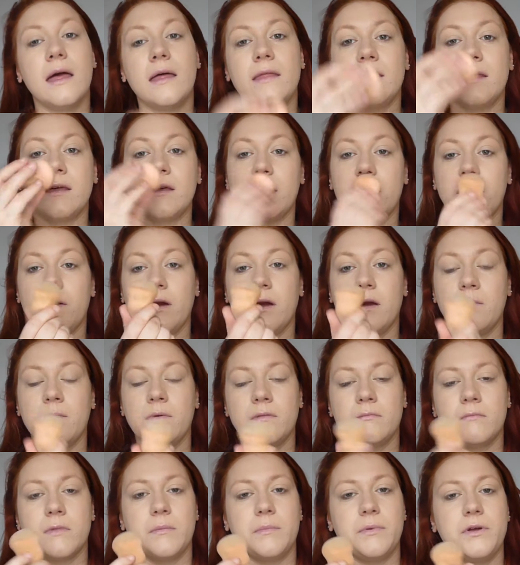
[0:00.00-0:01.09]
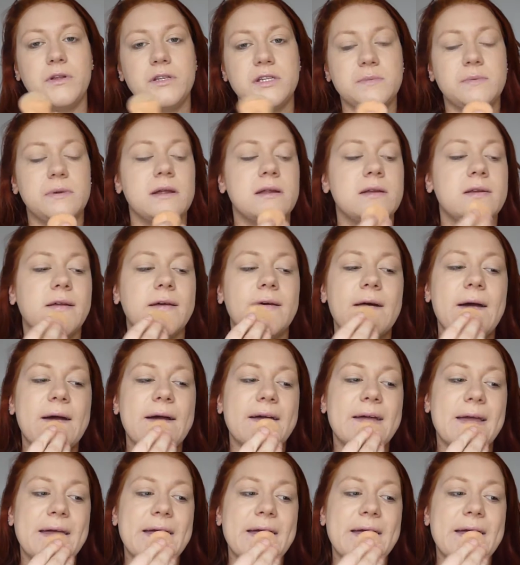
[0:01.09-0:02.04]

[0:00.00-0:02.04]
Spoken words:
And then going in with my beauty blender,